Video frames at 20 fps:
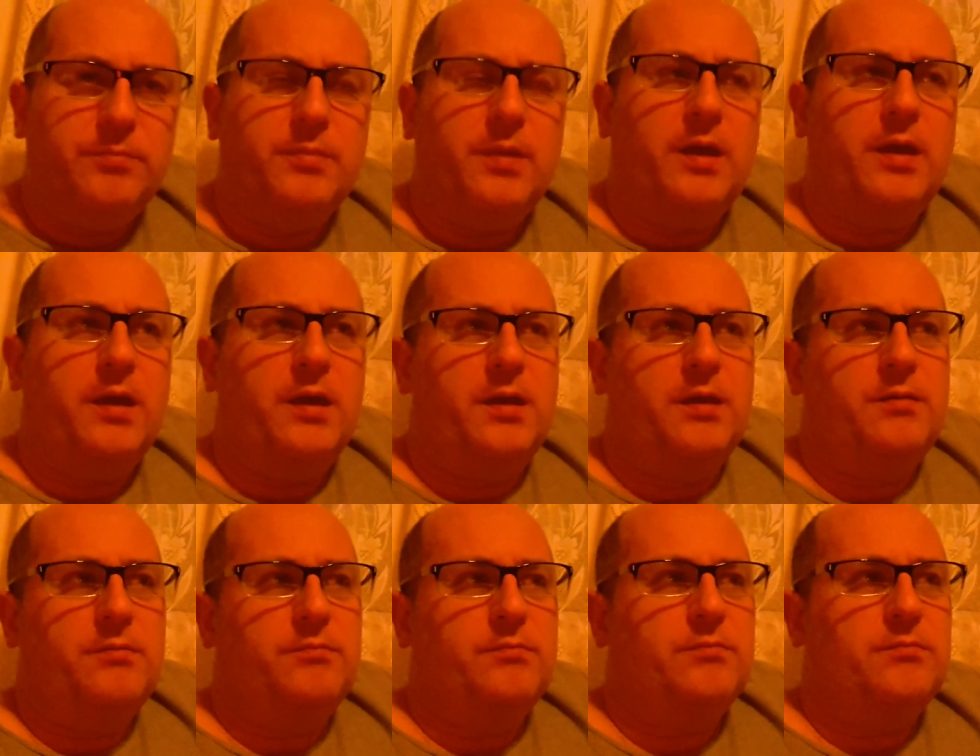
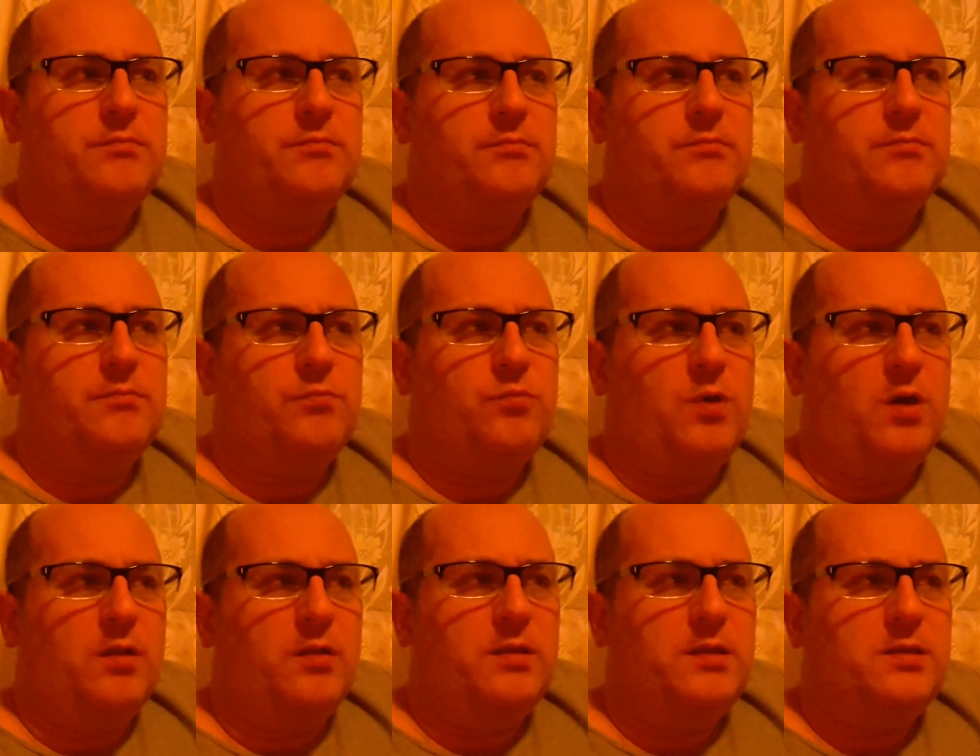Um,
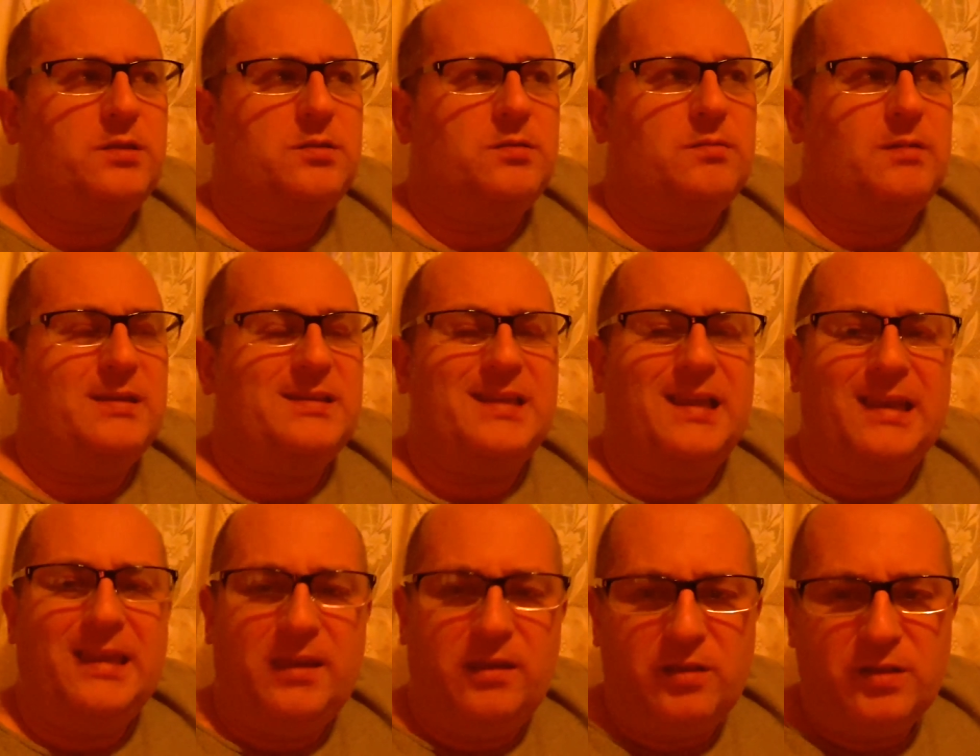well, it's it's a
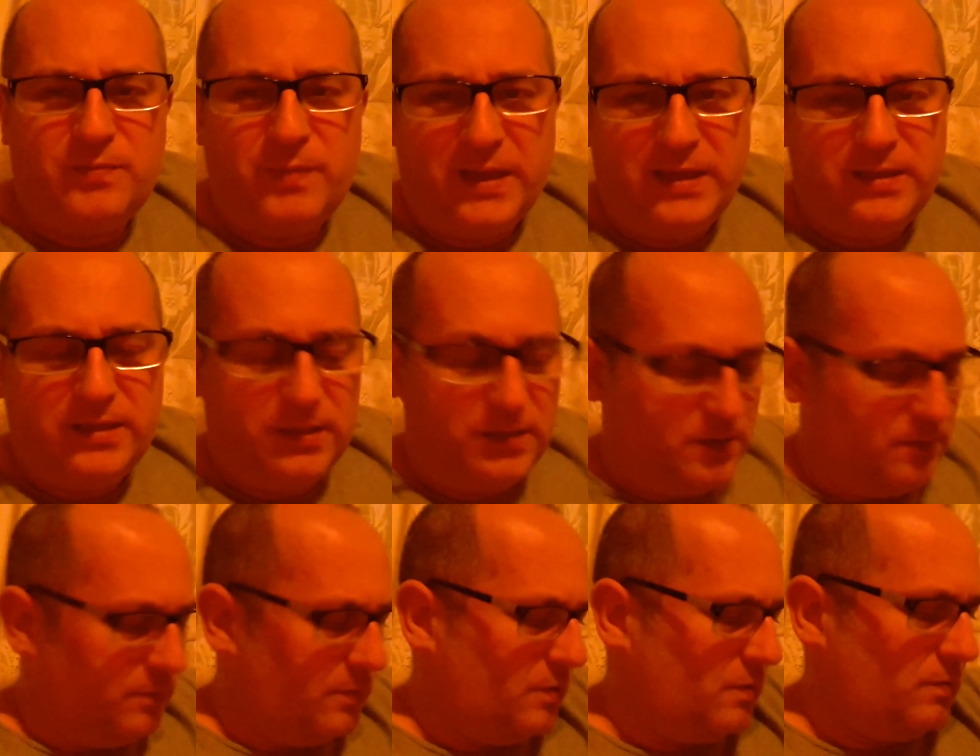Linux-based
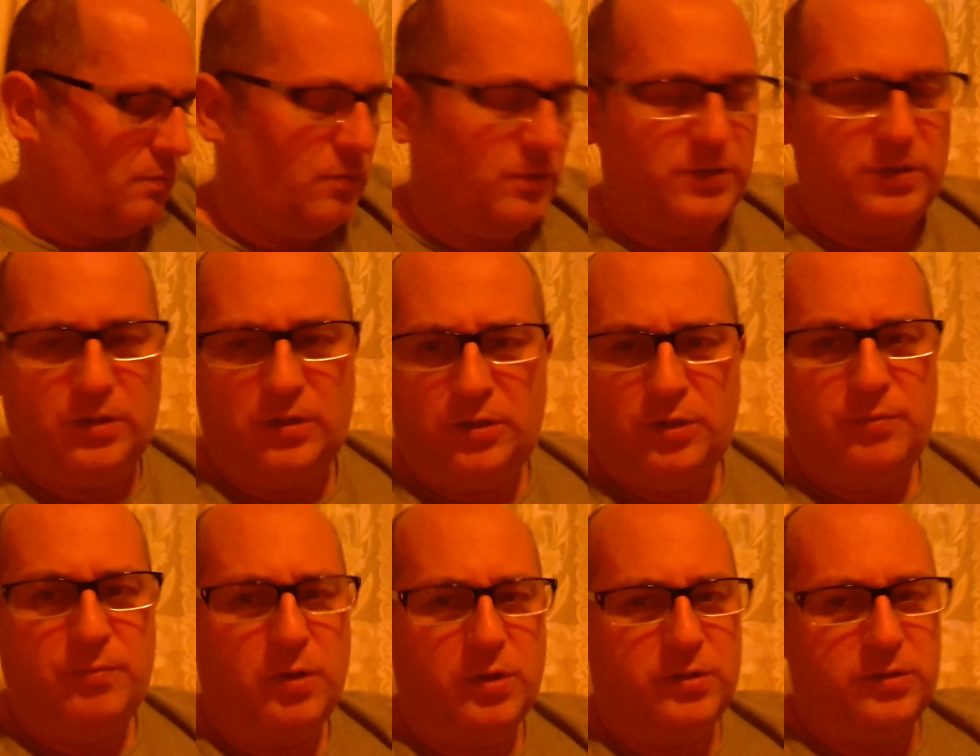system. It wasn't the
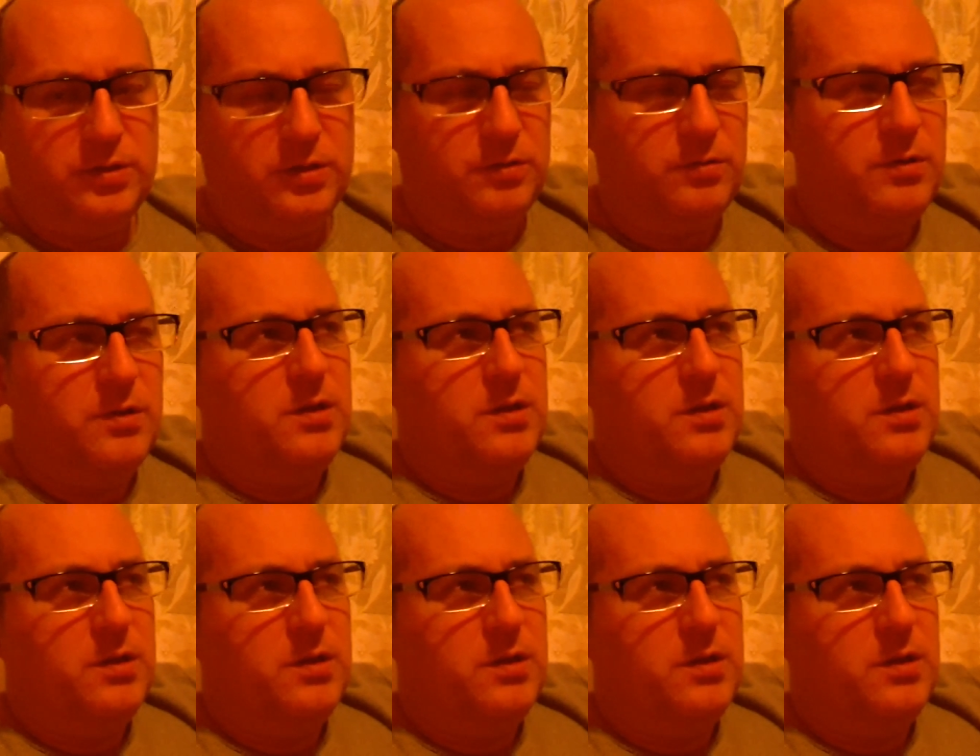Ubuntu.